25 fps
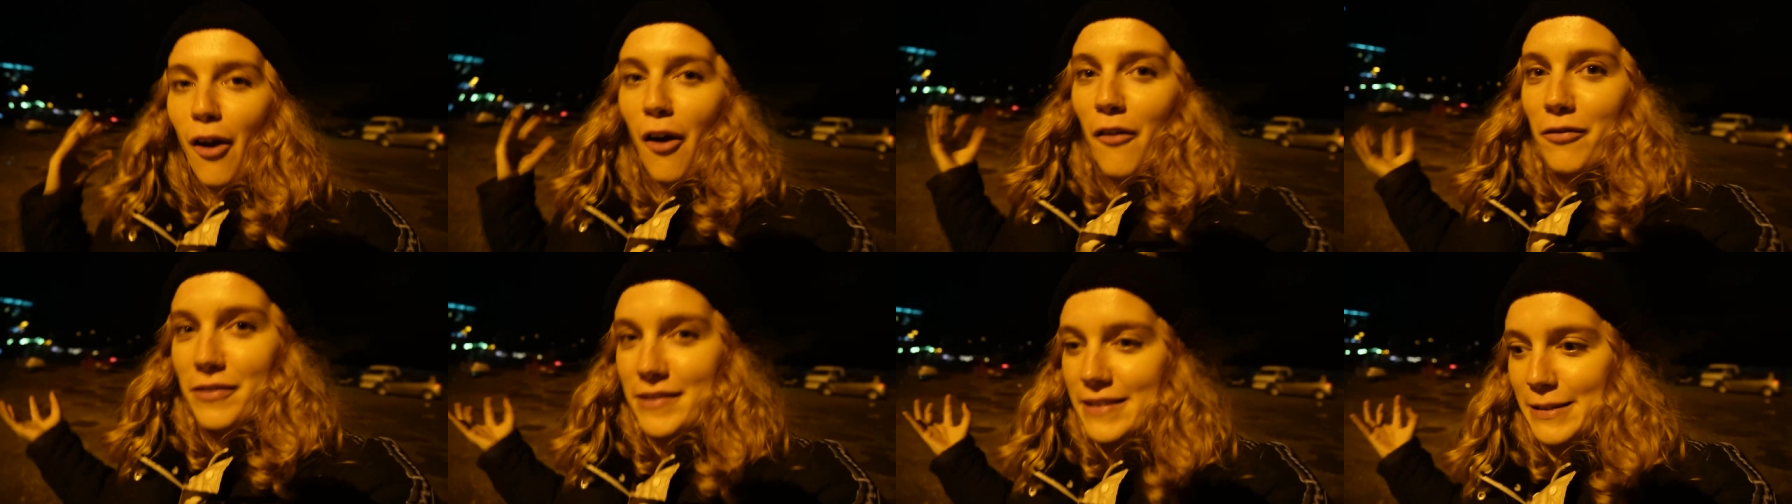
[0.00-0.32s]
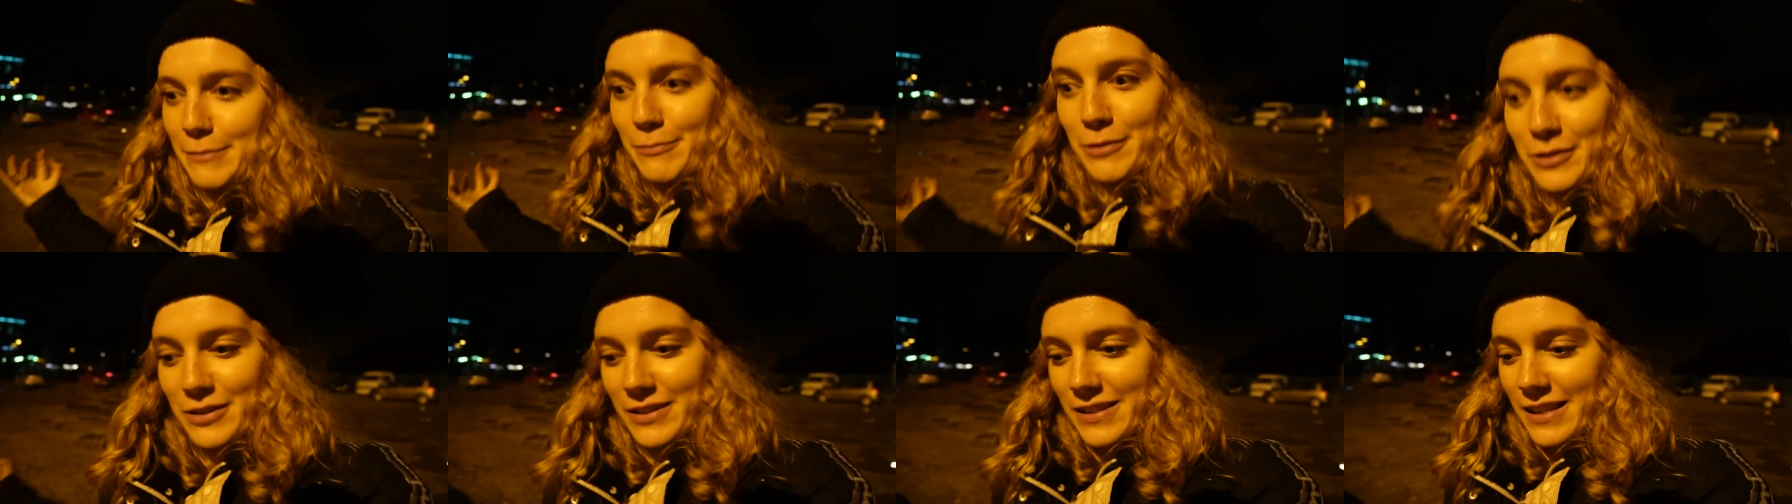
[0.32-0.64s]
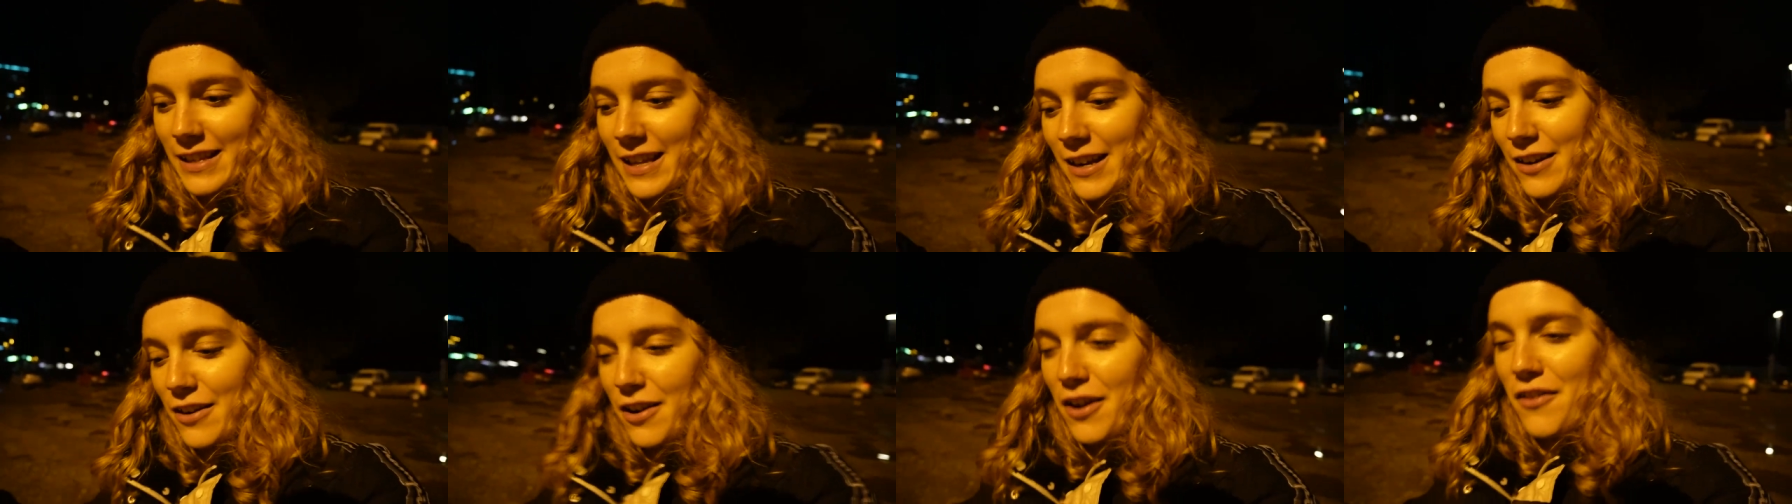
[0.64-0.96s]
obviously because
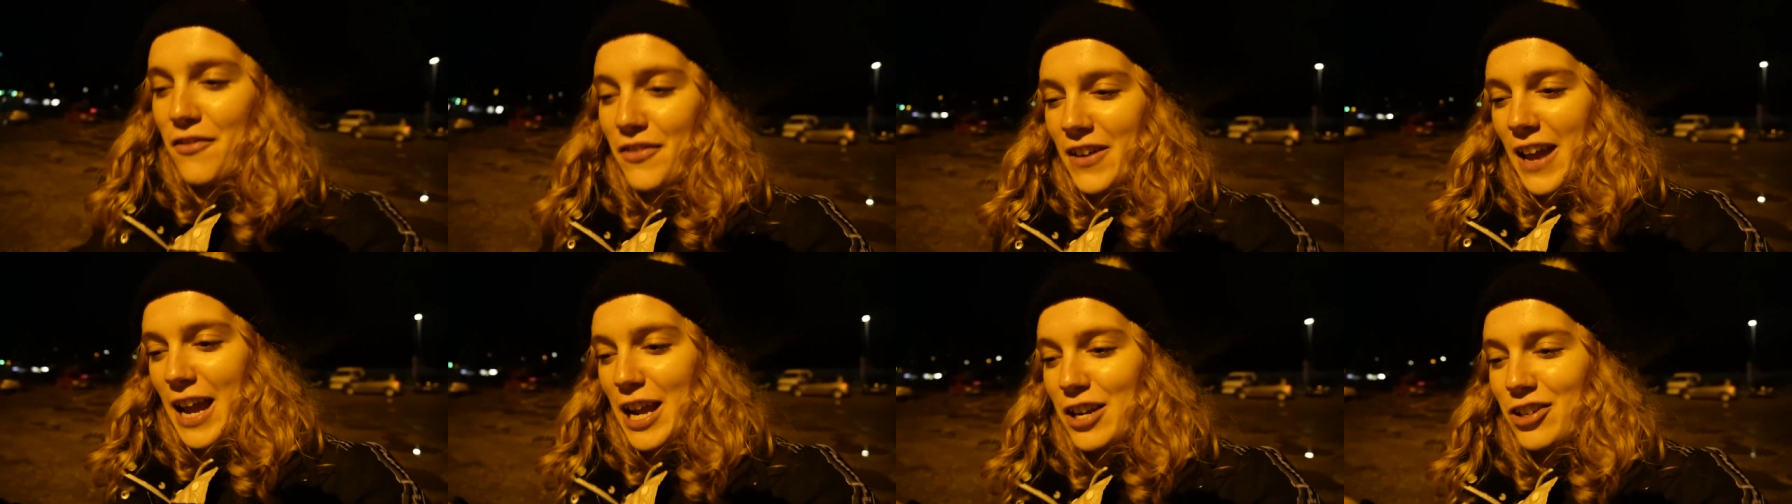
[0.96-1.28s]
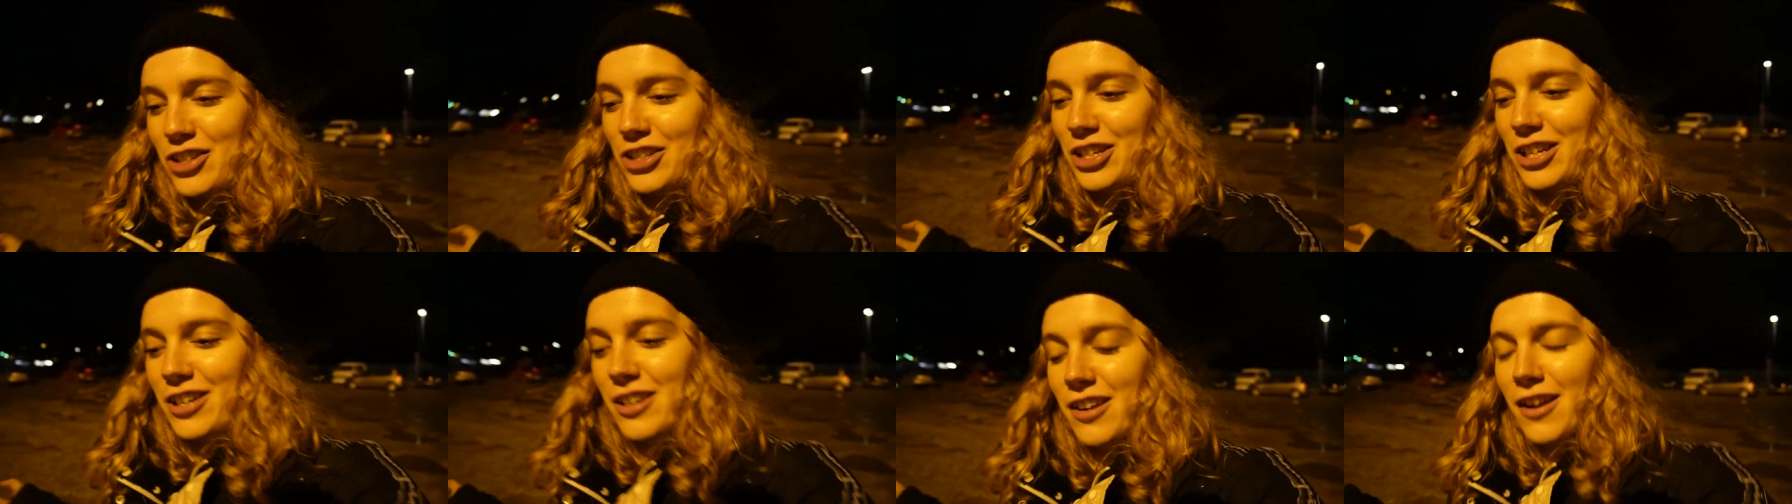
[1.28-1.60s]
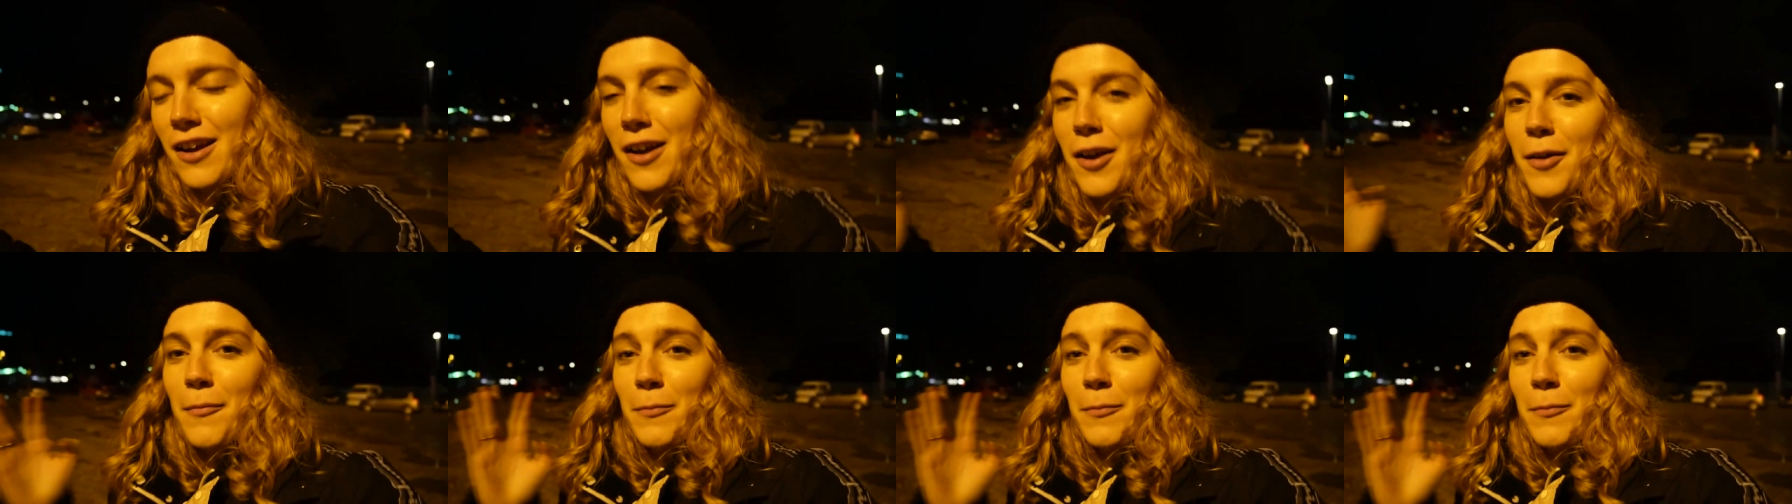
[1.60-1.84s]
of that notification